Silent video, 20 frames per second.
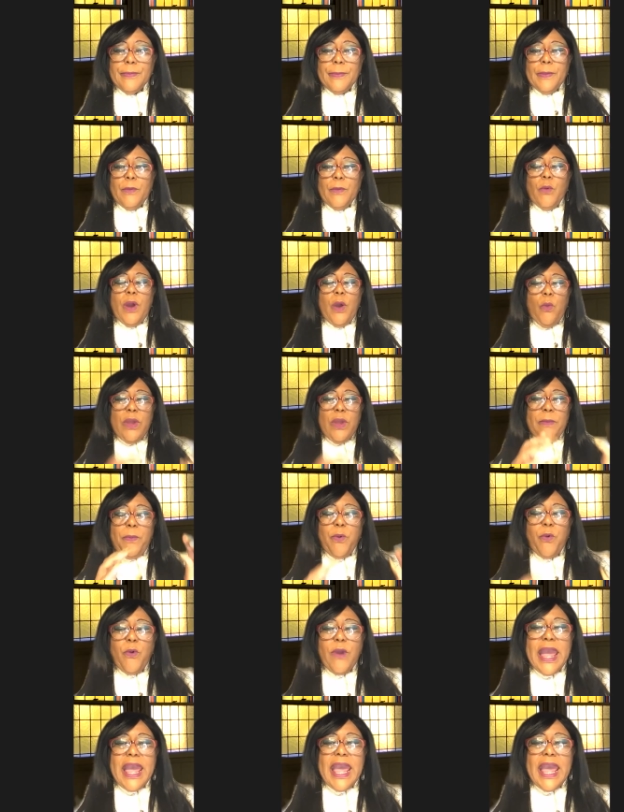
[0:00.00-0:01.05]
When we
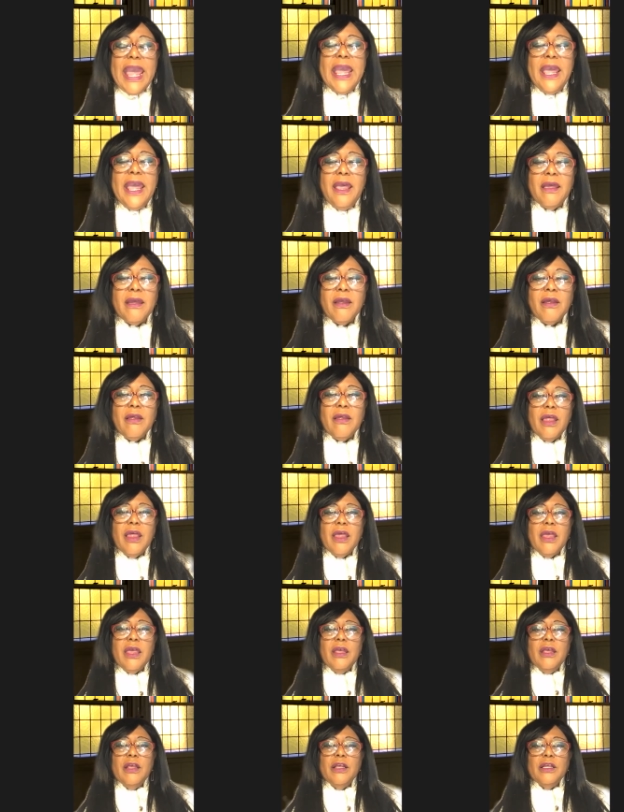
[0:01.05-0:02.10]
pray,
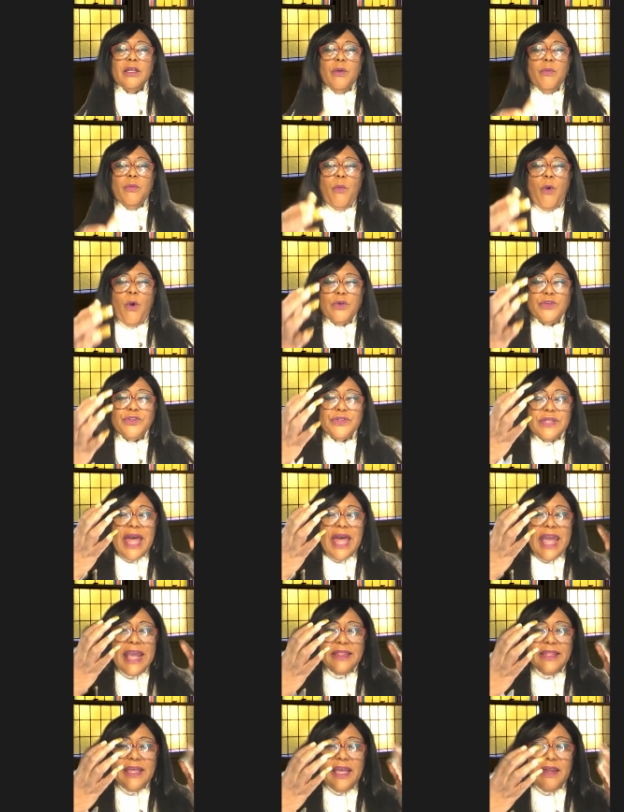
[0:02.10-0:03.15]
most
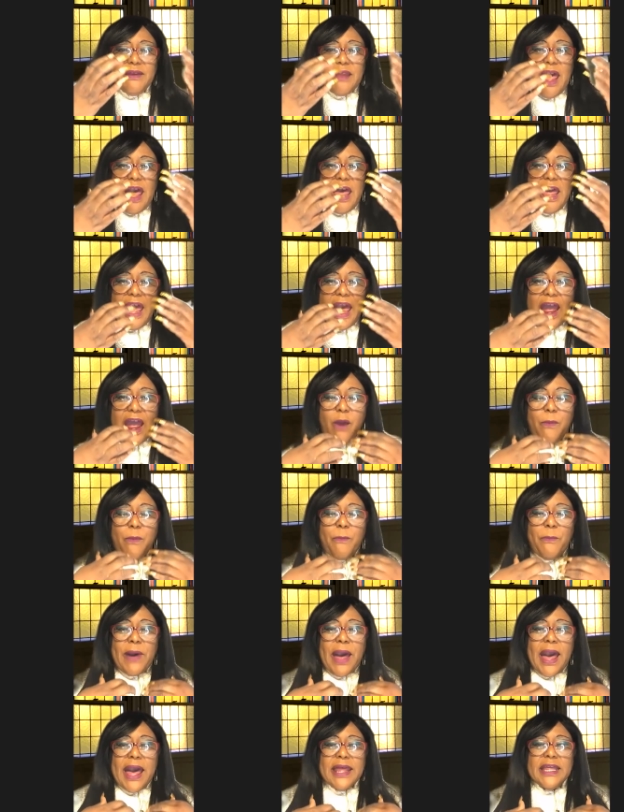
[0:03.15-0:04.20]
likely or not, our
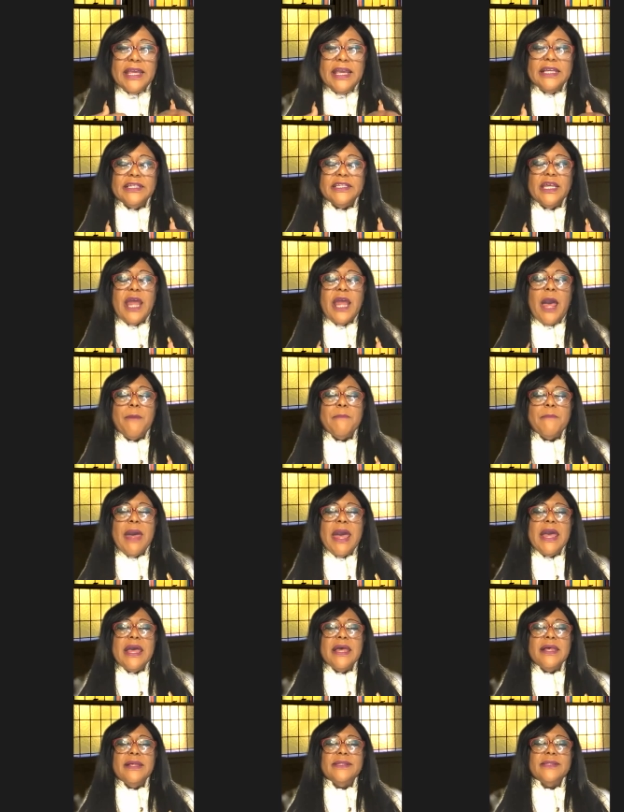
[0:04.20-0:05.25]
bodies and our
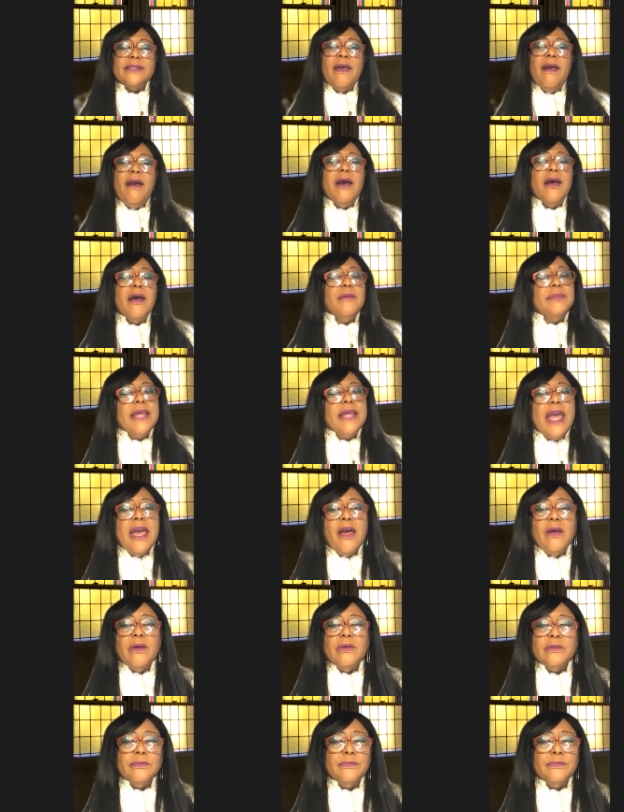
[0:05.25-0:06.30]
minds calm
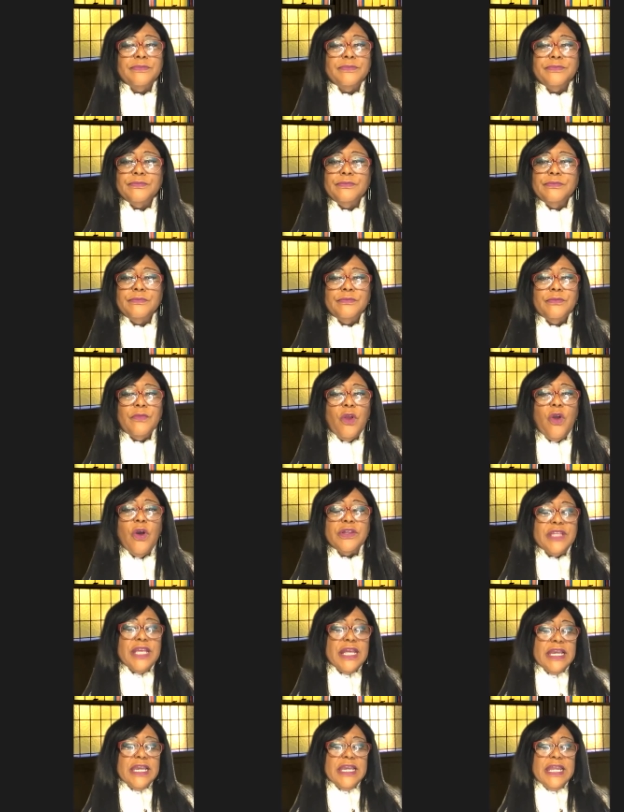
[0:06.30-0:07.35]
down because
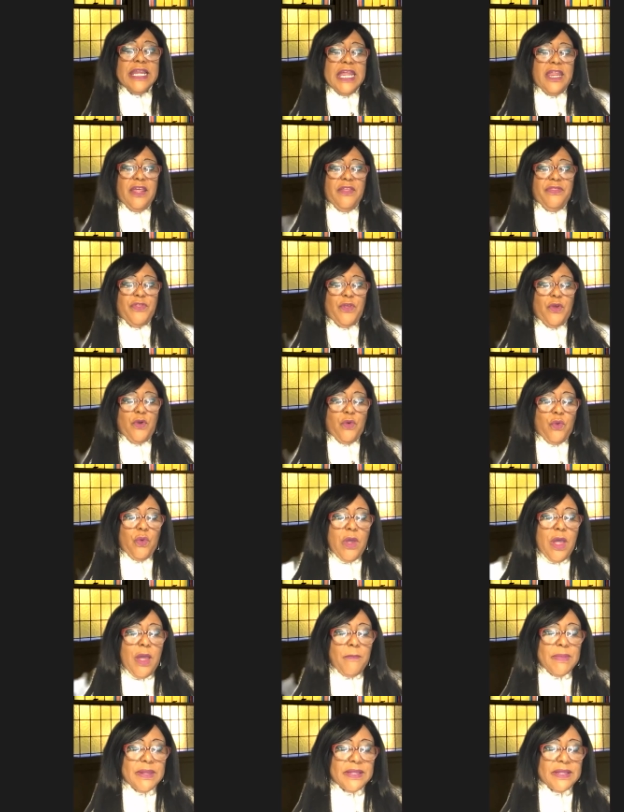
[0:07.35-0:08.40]
he leadeth you
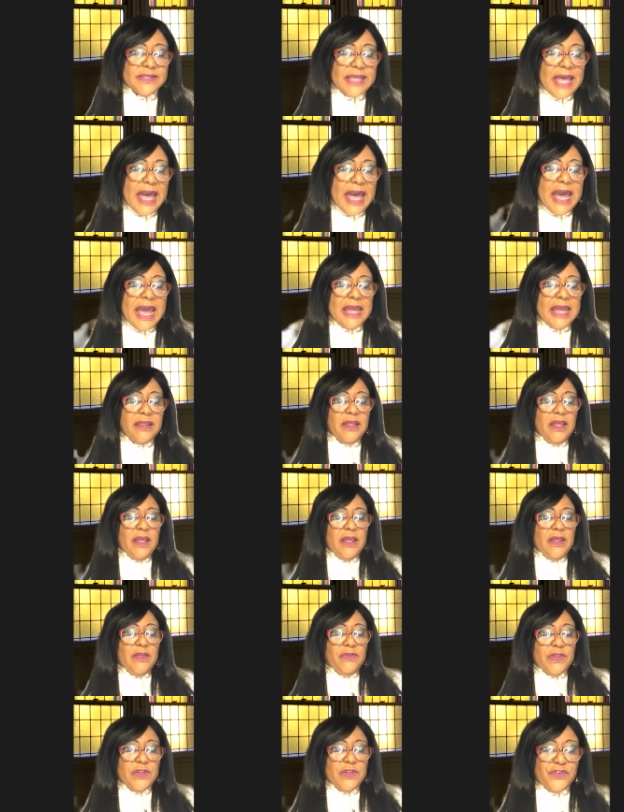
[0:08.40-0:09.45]
beside
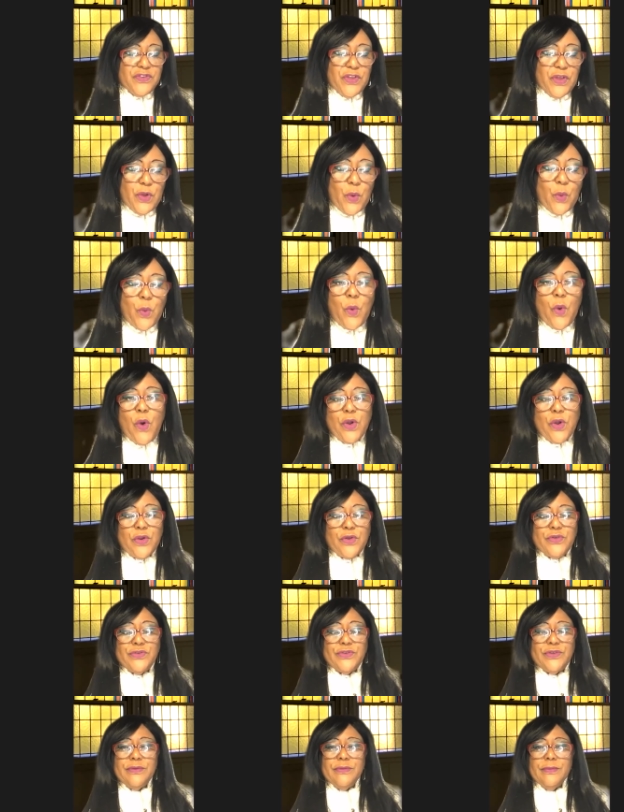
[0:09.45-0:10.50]
the still
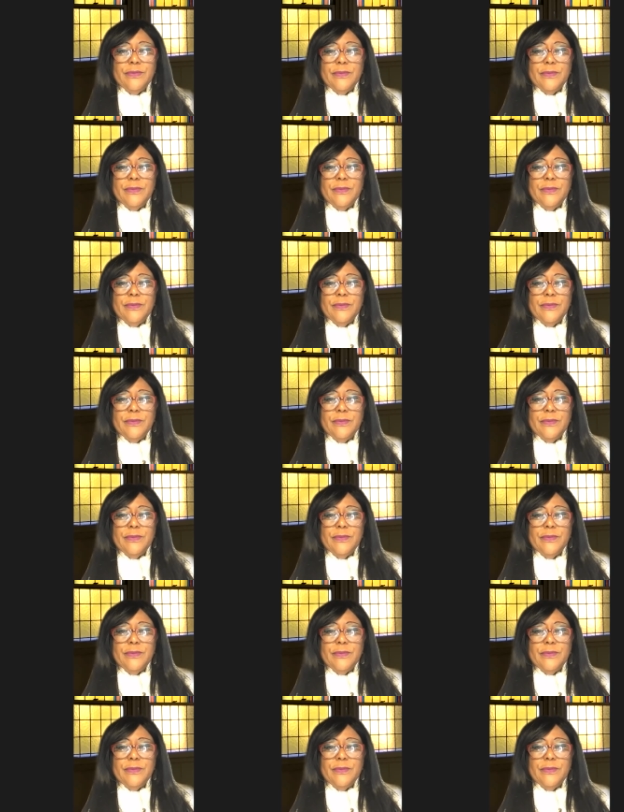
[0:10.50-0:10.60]
waters.